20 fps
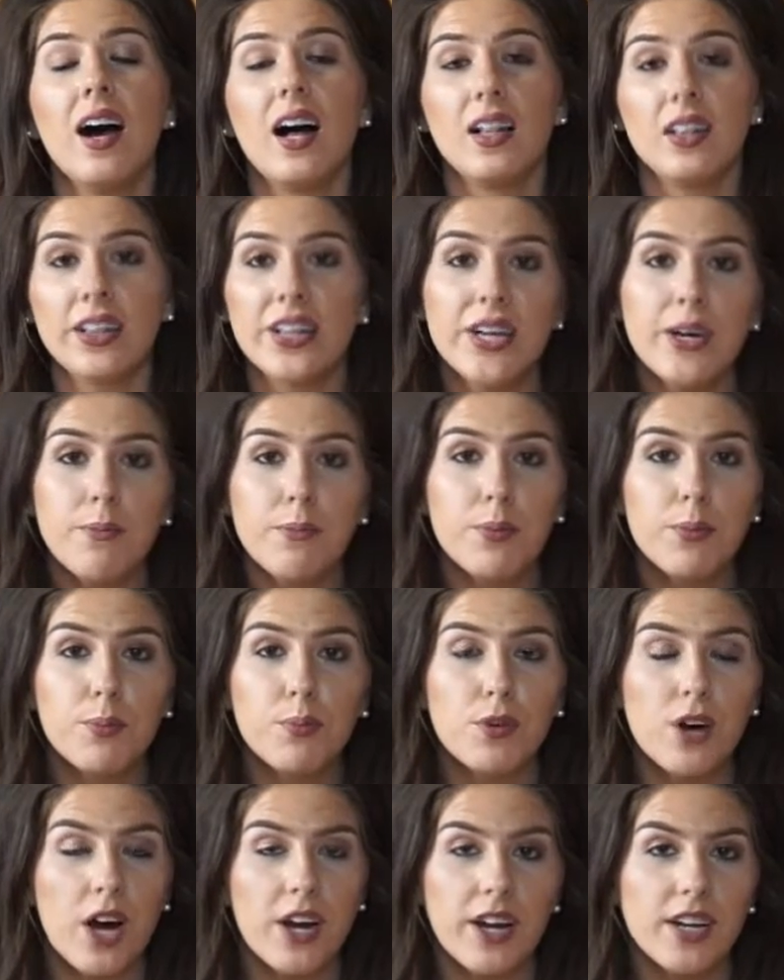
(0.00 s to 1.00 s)
lip
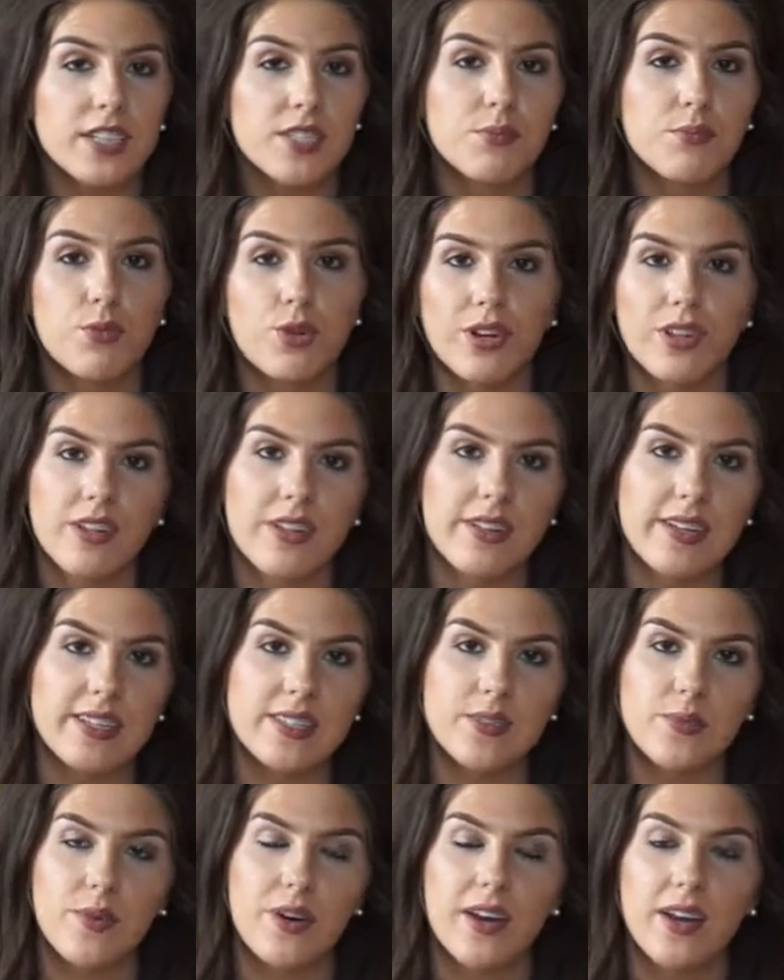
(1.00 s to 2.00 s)
product more than
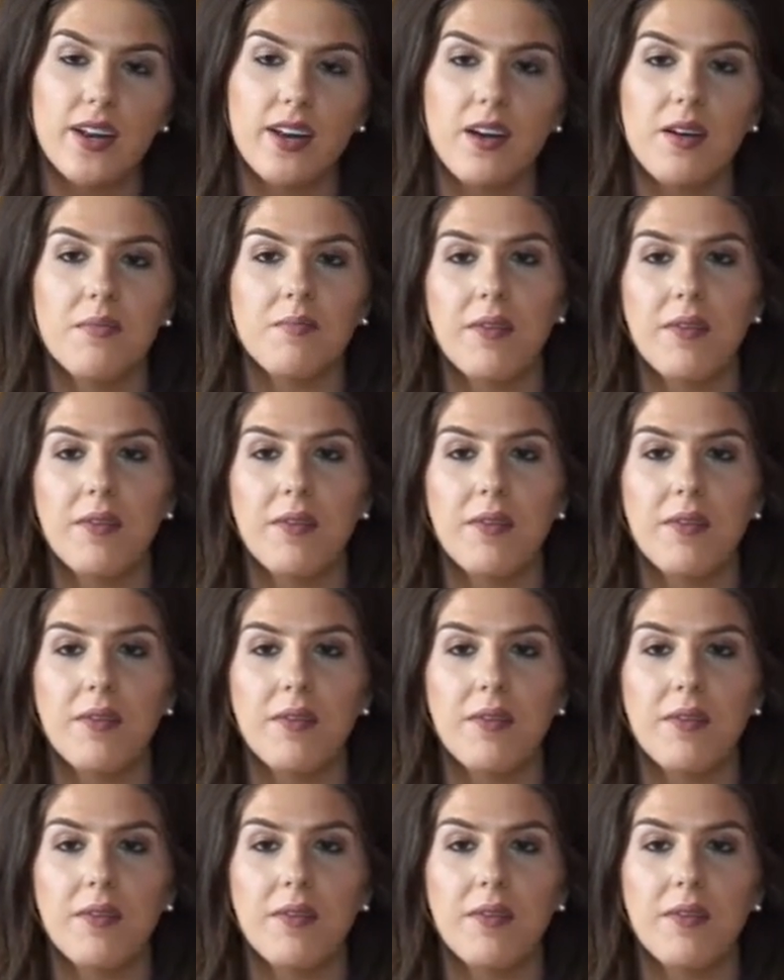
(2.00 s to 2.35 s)
this one.